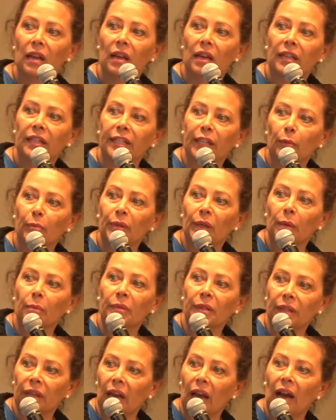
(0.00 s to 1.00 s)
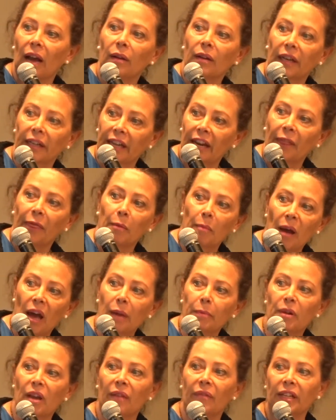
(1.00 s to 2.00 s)
Symptoms, again, at the
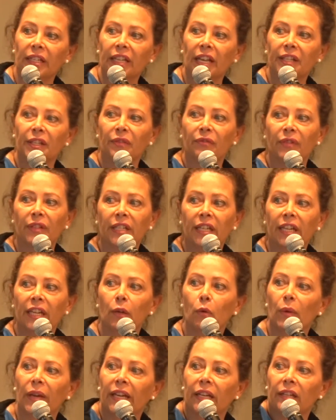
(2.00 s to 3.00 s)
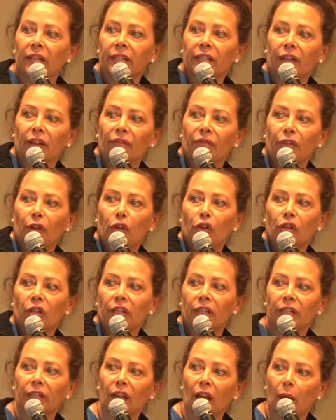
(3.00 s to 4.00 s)
bottom, you have excessive fatigue, weakness, confusion,
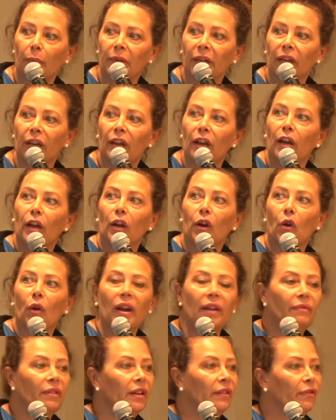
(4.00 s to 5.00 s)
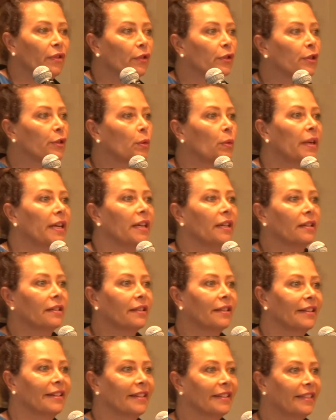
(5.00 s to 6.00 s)
insomnia, craving for
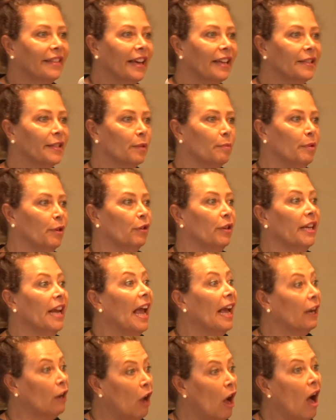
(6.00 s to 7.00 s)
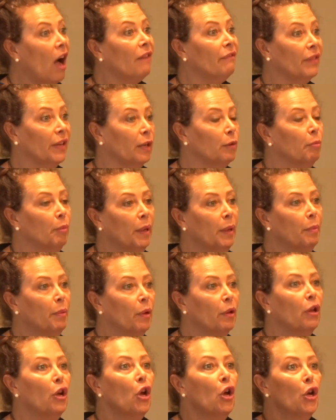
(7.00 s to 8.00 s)
sweets. That's a beauty. And coffee.
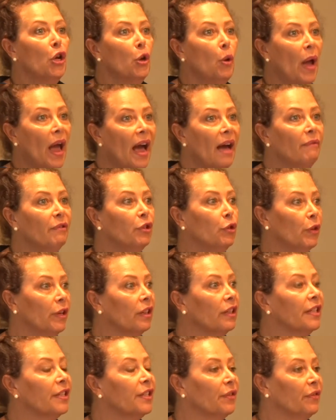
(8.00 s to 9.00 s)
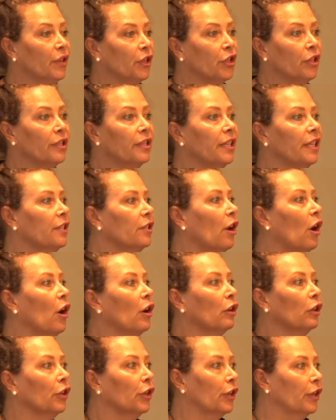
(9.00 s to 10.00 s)
People who have adrenal insufficiencies
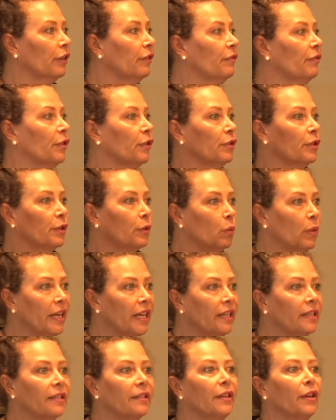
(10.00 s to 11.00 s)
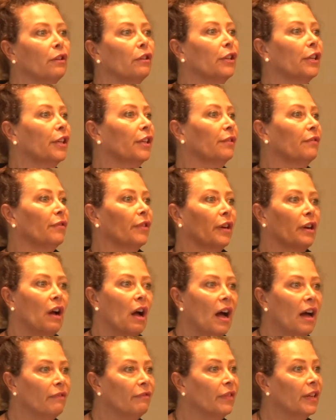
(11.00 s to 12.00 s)
are looking for sweets. They're looking for
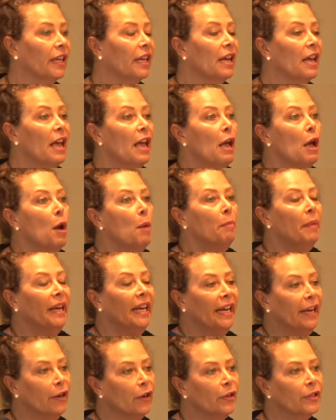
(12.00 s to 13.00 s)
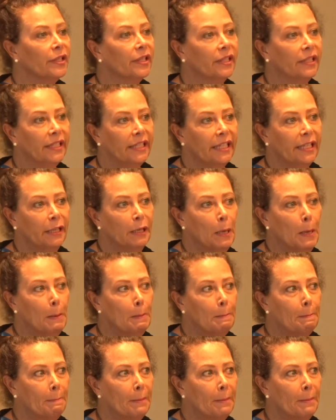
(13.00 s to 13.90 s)
coffee. But here's the deal.